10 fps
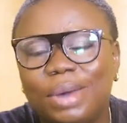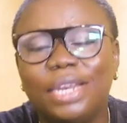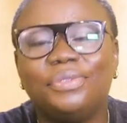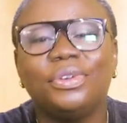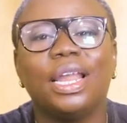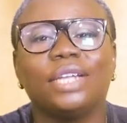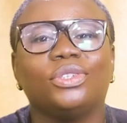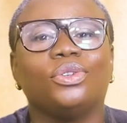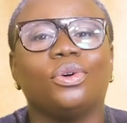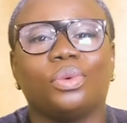And if you'd like to
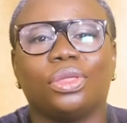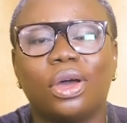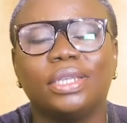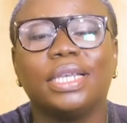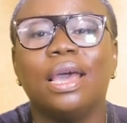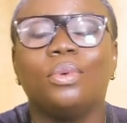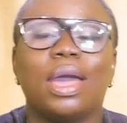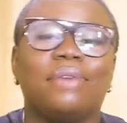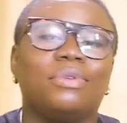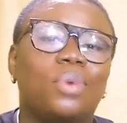talk with us, we
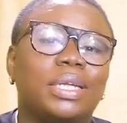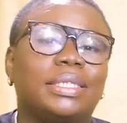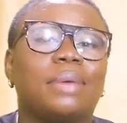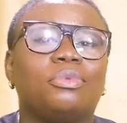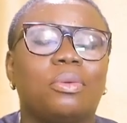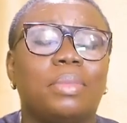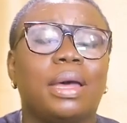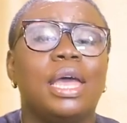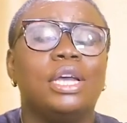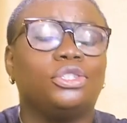have a WhatsApp number
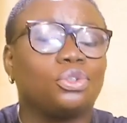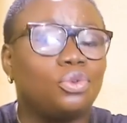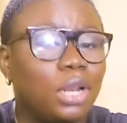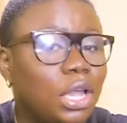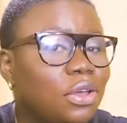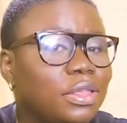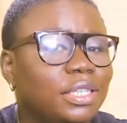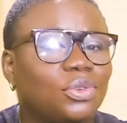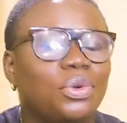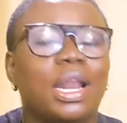scrolling on the
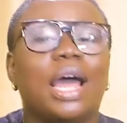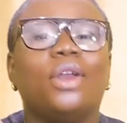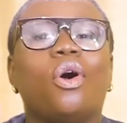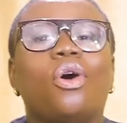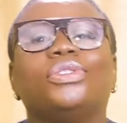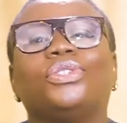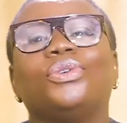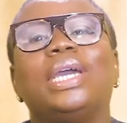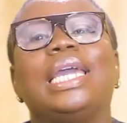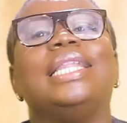screen and
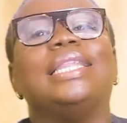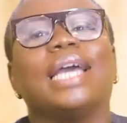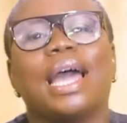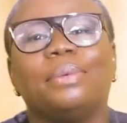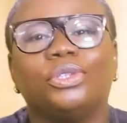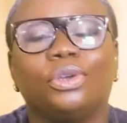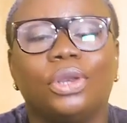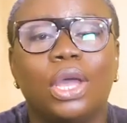also in the caption.